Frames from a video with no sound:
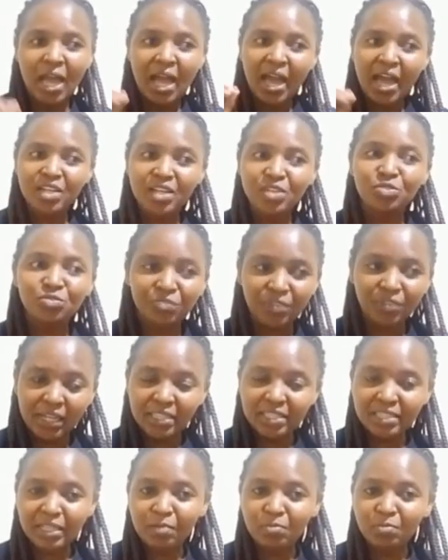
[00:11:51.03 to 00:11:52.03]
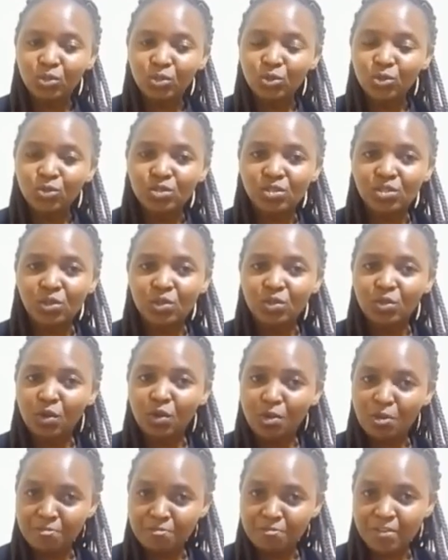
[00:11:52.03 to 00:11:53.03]
and you find some goods on
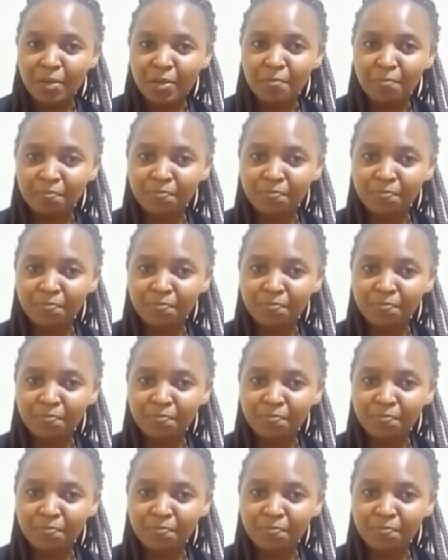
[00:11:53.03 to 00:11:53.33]
offer,